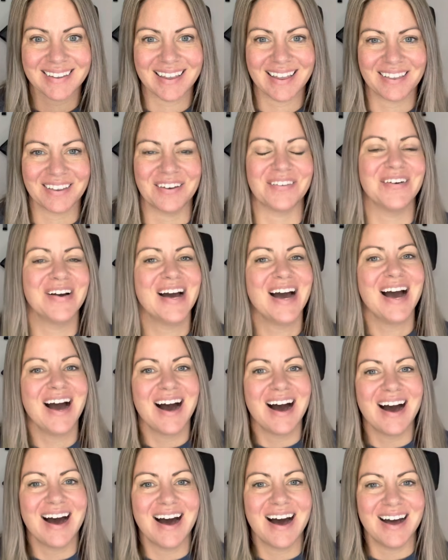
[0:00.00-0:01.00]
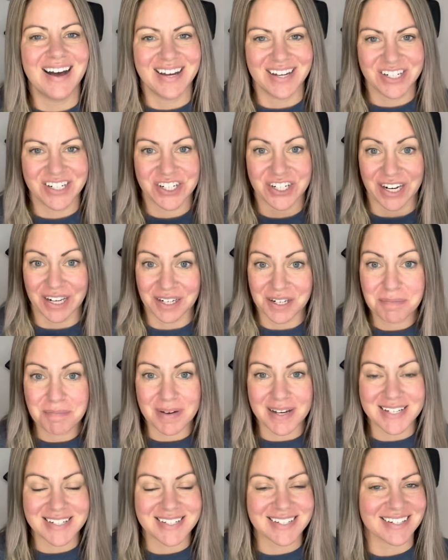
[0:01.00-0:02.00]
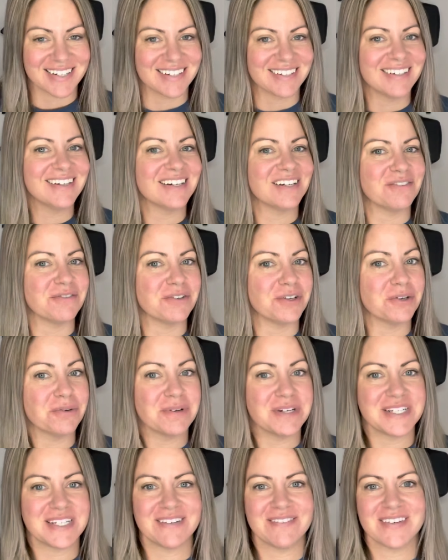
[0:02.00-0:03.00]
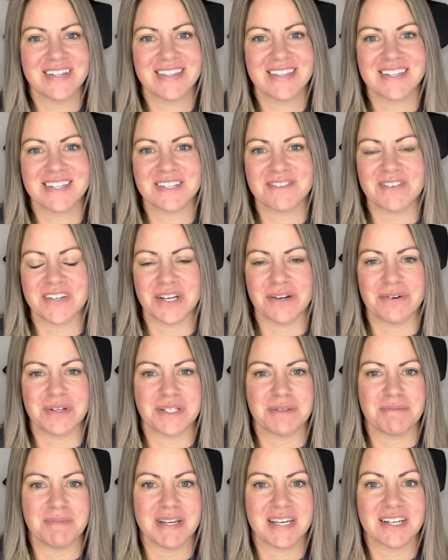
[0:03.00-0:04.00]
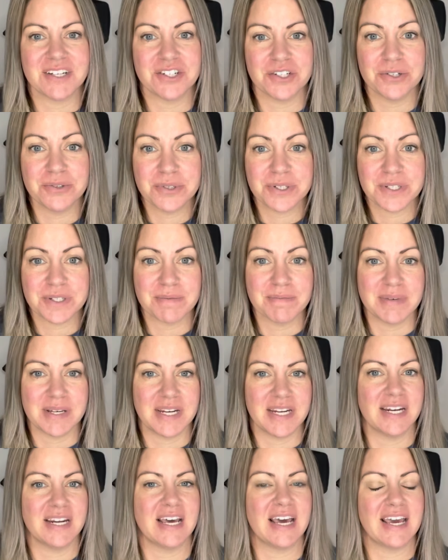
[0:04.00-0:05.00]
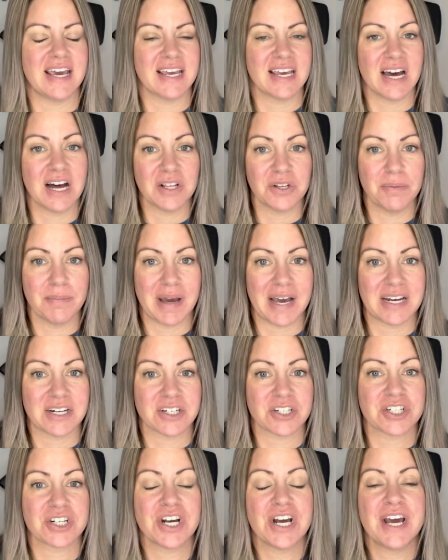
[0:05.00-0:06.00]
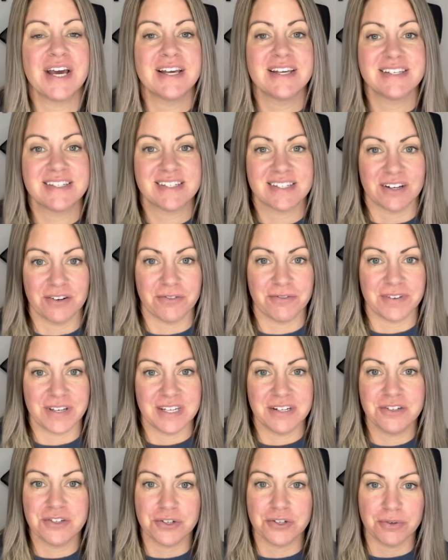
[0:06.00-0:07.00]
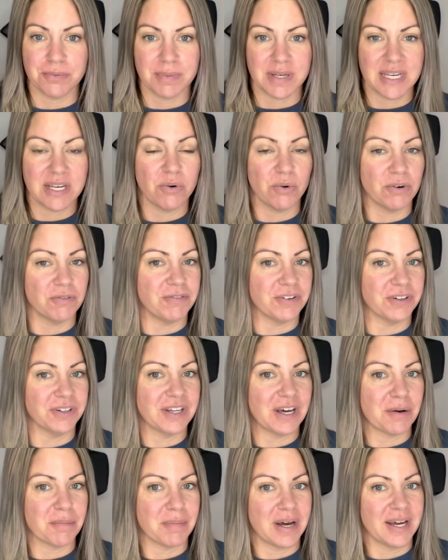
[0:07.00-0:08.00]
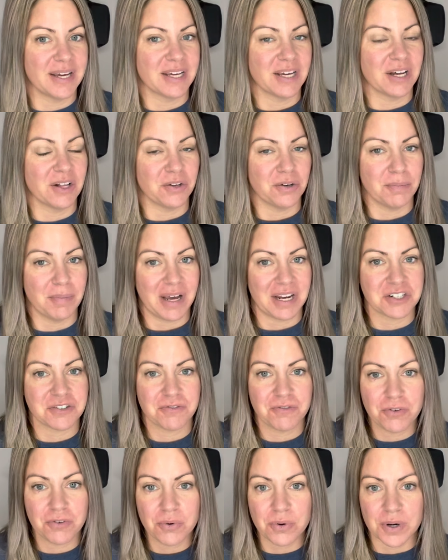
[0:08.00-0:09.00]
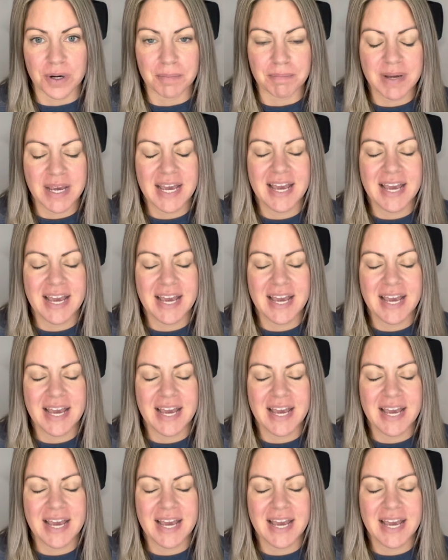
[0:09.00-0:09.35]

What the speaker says: Hello, Shannon Buss here. If you're receiving this video, it's because you submitted a color match selfie to me or filled out my color match form